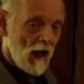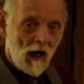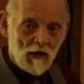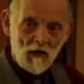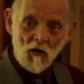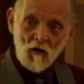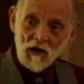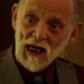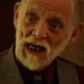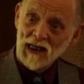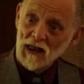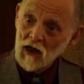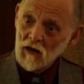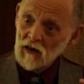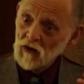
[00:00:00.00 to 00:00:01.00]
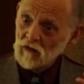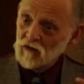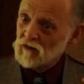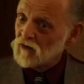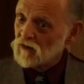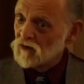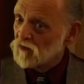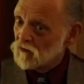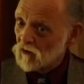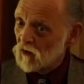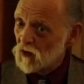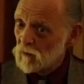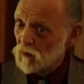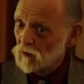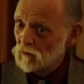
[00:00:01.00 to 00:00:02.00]
Are y'all gaining on this? Is this
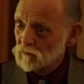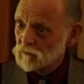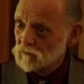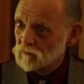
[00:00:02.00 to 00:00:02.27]
enjoyable?